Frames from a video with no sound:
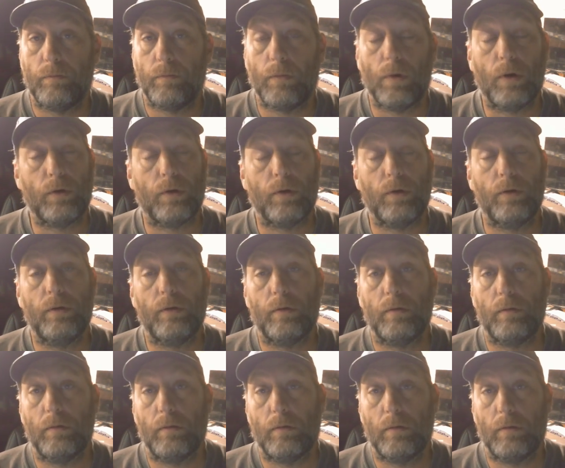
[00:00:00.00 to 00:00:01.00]
murdered,
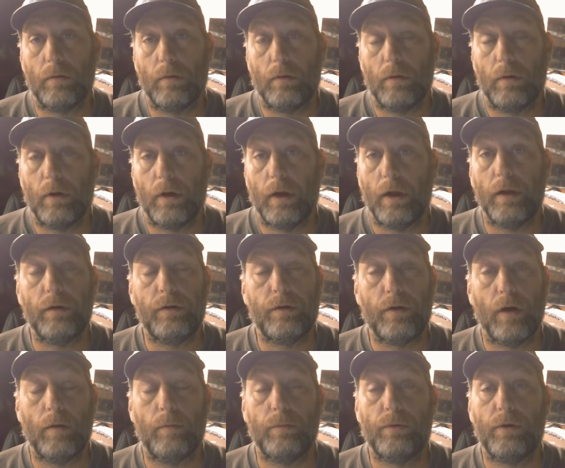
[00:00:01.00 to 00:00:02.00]
and
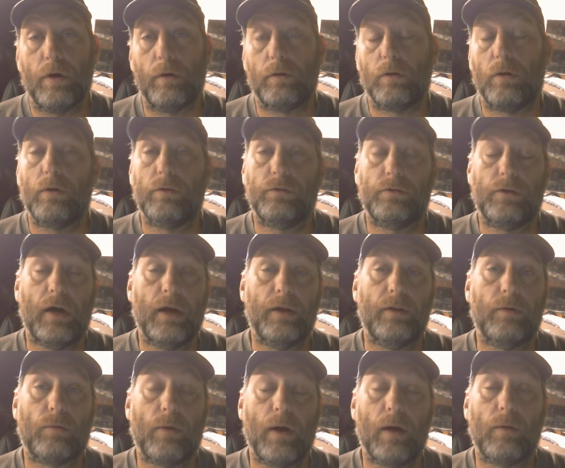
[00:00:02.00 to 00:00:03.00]
dumped
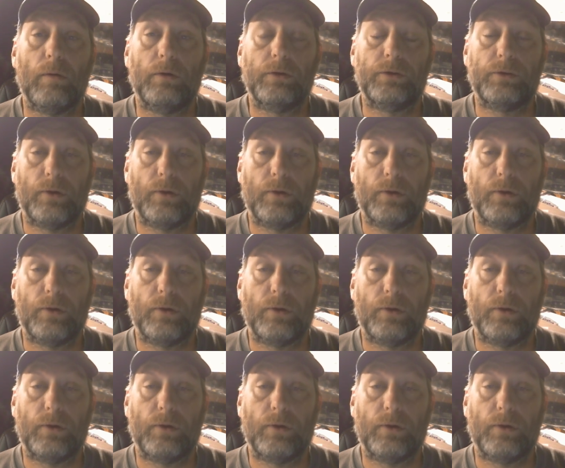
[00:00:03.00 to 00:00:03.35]
alongside the railroad